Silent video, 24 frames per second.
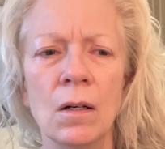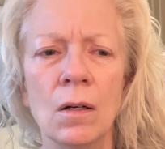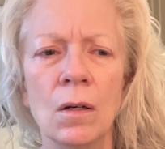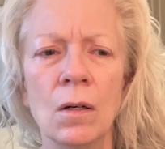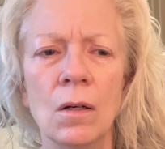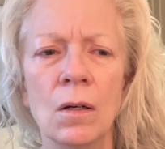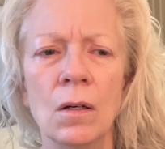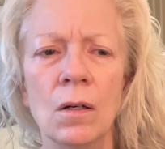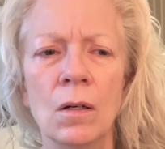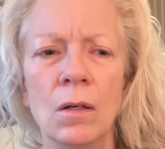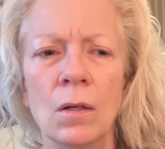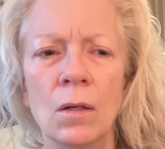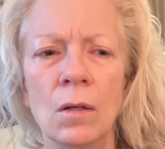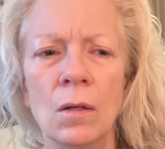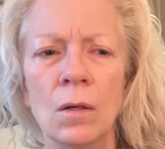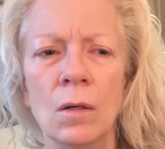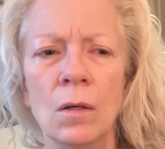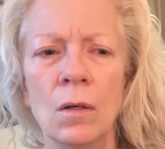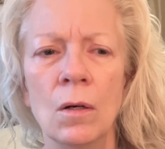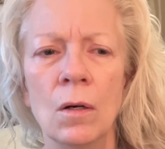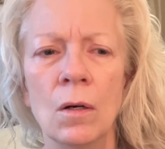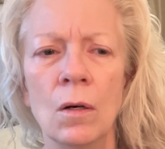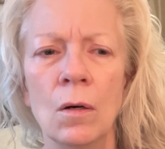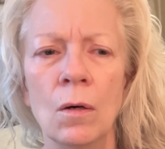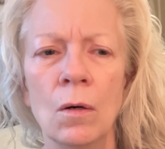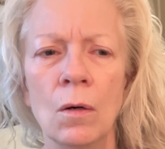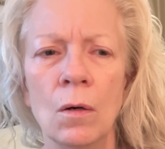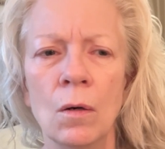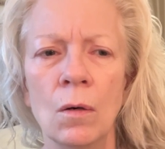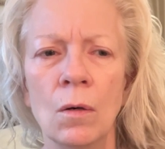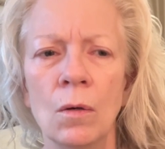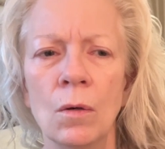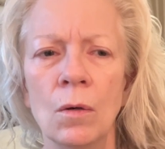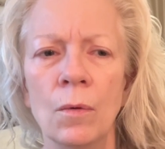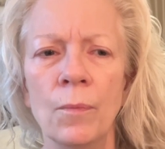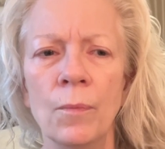
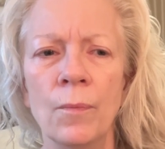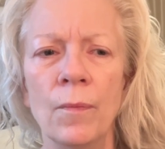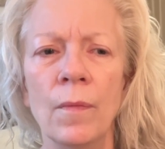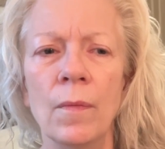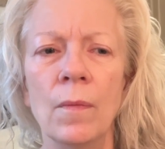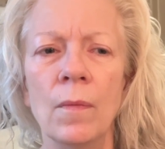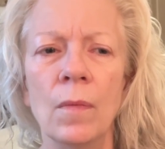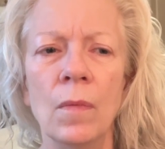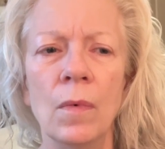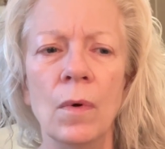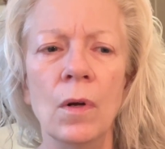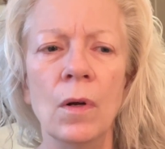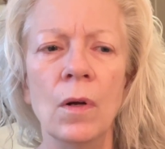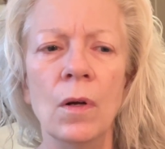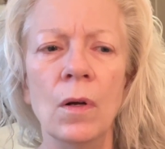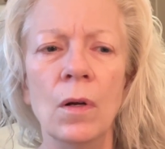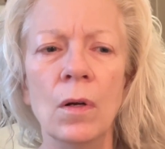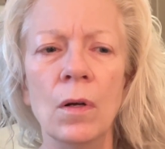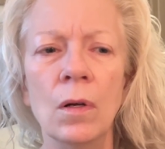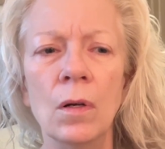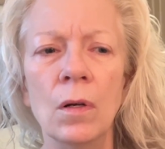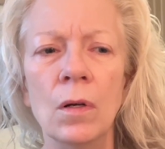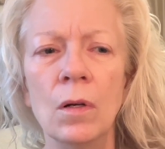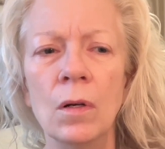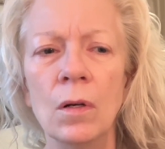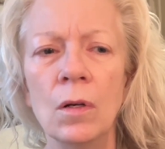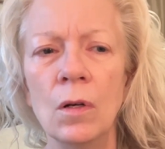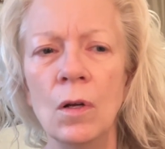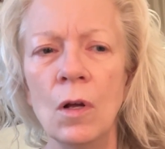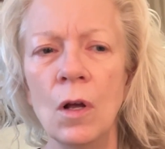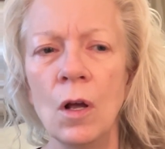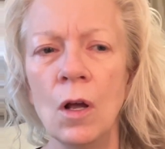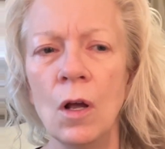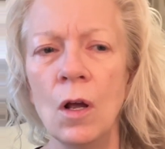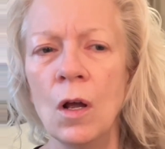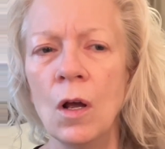
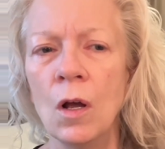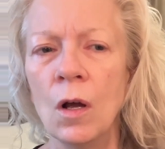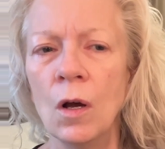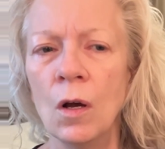(silence)